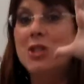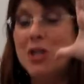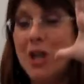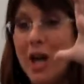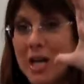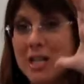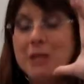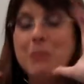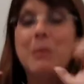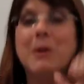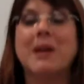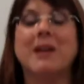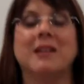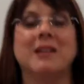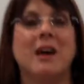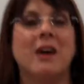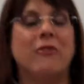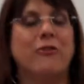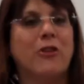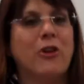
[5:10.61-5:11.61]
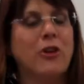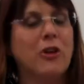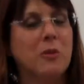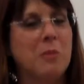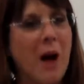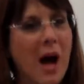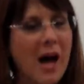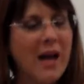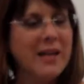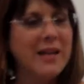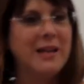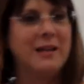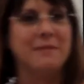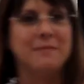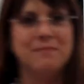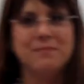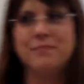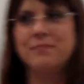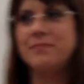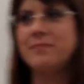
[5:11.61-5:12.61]
just big enough for her body.
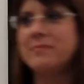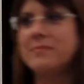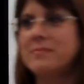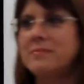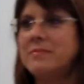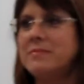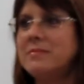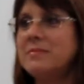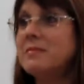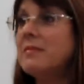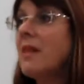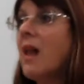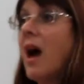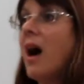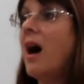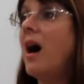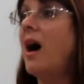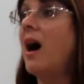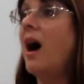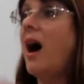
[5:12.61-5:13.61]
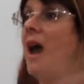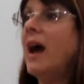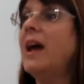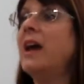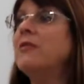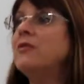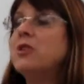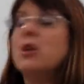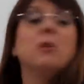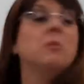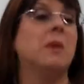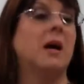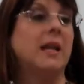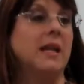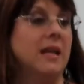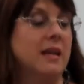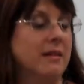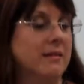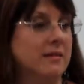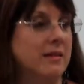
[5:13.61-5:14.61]
I have no
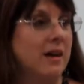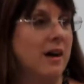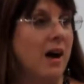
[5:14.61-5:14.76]
money,